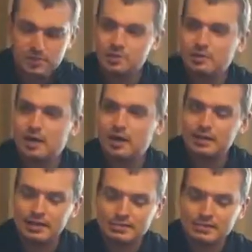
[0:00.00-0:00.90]
So I'd
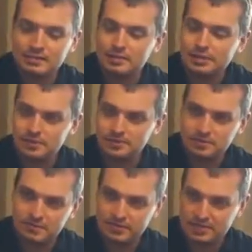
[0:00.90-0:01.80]
like to
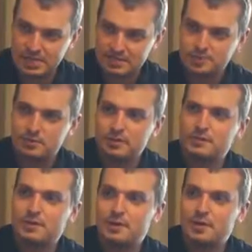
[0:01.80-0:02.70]
first ask you a little
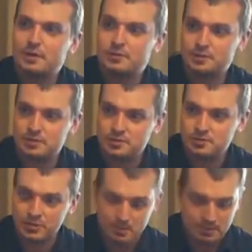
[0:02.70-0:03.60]
bit about your recent
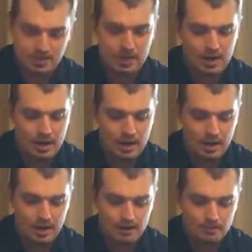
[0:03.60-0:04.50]
trip,
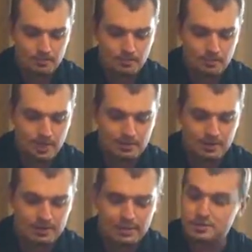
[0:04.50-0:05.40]

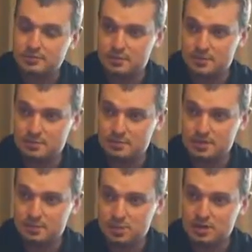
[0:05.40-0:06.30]
about the nature of
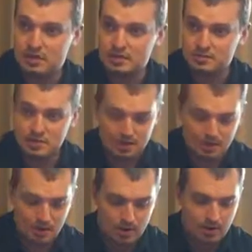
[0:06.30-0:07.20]
UNDP's work in
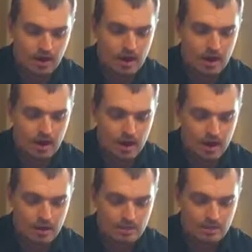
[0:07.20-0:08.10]
Myanmar,
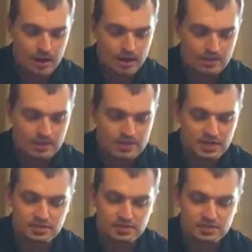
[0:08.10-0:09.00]
and your
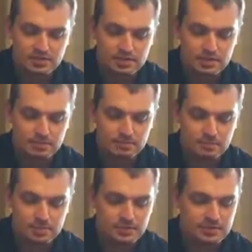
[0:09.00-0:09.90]
discussions
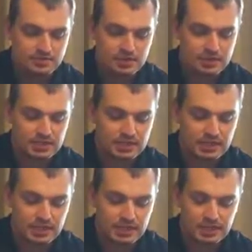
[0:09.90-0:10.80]
specifically
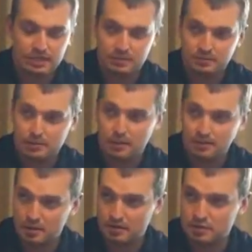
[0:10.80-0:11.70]

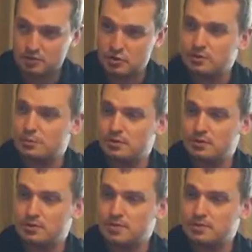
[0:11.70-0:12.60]
on this trip
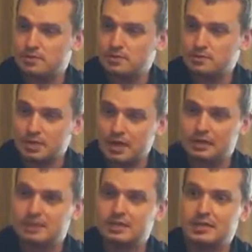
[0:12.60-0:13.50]
with members of the
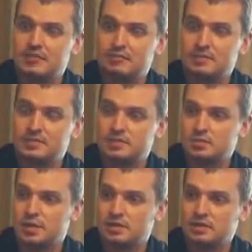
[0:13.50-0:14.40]
Arakan State government as
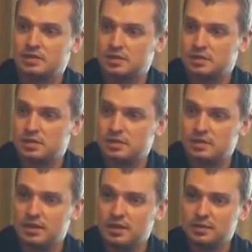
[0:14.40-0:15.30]
well as on
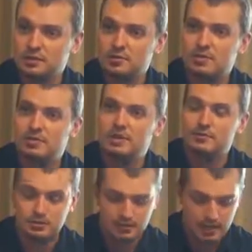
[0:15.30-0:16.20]
the union
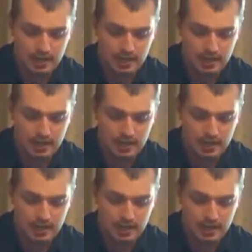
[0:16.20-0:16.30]
level.